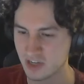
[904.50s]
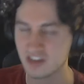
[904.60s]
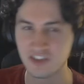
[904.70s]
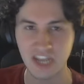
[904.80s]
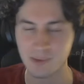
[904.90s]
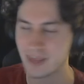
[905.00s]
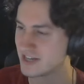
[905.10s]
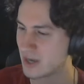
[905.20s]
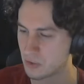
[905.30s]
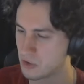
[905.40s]
getting the name of that
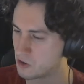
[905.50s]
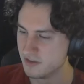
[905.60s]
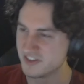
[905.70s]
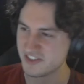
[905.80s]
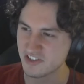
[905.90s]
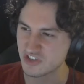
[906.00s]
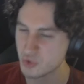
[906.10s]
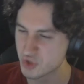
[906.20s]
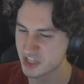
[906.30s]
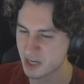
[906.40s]
tower wrong. This is
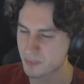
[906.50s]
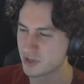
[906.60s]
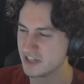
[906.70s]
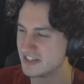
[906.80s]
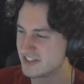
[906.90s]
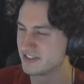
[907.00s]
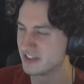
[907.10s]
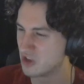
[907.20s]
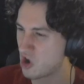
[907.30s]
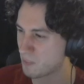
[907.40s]
usually a pretty decently
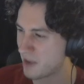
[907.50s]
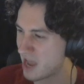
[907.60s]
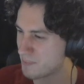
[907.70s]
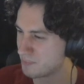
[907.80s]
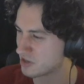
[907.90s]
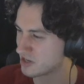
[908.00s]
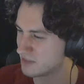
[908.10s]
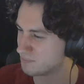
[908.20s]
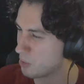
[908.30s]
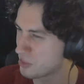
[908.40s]
long map,
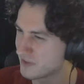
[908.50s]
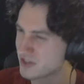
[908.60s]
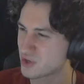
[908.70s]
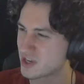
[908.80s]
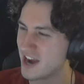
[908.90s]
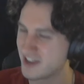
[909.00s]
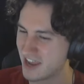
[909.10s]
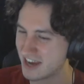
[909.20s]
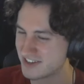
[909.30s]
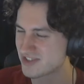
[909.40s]
but both of us are kind of
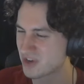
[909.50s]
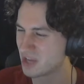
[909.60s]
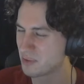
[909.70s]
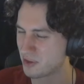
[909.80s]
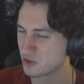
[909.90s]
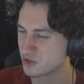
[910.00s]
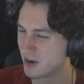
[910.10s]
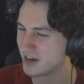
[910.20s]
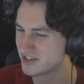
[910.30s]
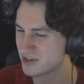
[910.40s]
anti-stalling with our
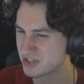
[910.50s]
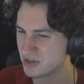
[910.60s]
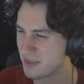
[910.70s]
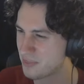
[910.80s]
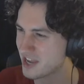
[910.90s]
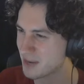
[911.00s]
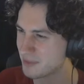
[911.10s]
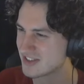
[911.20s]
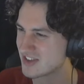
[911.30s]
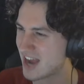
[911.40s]
spots here. So I think I'm
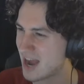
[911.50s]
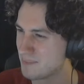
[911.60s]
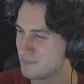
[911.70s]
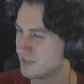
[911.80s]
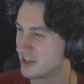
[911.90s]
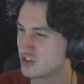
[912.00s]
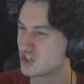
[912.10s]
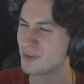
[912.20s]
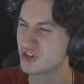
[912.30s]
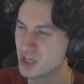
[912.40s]
going to stop, like,
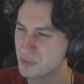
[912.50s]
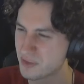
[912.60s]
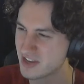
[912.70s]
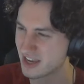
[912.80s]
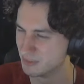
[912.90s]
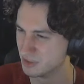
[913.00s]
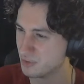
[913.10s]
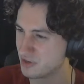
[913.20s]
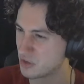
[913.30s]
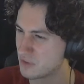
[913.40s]
I'm going to chill with the yellow
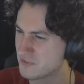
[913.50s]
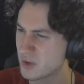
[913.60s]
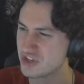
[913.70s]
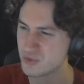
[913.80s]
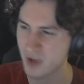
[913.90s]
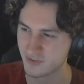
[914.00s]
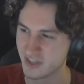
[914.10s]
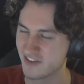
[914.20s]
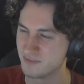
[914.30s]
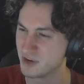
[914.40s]
balloon eco, even though I do have a
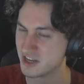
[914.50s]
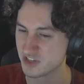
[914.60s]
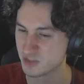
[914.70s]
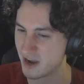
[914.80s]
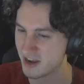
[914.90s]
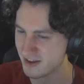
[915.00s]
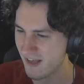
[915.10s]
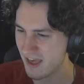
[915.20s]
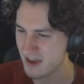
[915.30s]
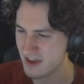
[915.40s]
lot of money to spend.
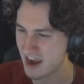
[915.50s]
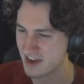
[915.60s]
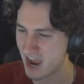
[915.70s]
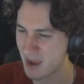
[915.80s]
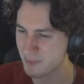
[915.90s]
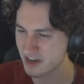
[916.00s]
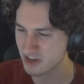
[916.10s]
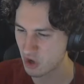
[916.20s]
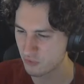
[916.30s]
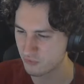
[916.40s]
And I'm going to
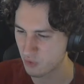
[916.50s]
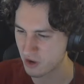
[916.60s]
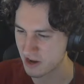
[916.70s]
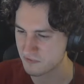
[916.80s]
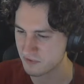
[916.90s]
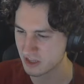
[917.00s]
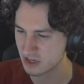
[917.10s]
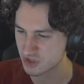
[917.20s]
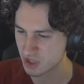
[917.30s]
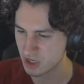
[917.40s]
go for a
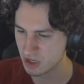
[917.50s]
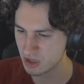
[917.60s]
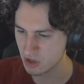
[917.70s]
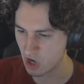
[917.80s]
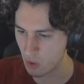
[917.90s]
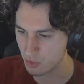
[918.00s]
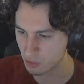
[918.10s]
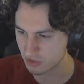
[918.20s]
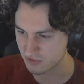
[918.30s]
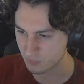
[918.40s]
village. Oh
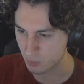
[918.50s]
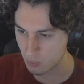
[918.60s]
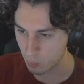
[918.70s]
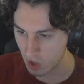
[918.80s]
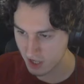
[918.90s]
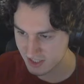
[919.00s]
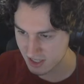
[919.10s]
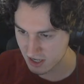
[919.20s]
no, does it, wait, what?